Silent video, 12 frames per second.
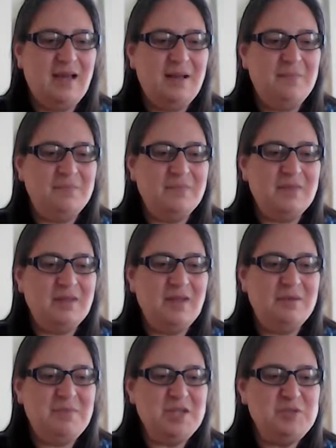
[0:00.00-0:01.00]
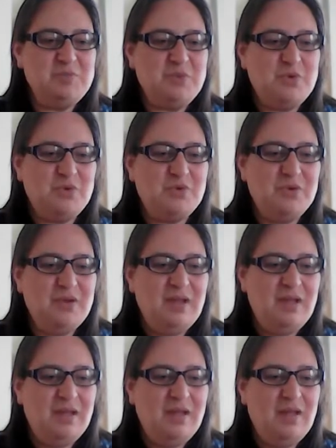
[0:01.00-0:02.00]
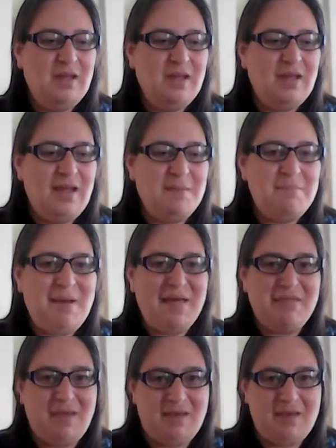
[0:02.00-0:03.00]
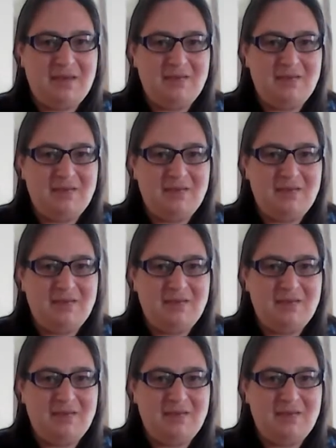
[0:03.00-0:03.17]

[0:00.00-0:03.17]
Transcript: I'm much more empathetic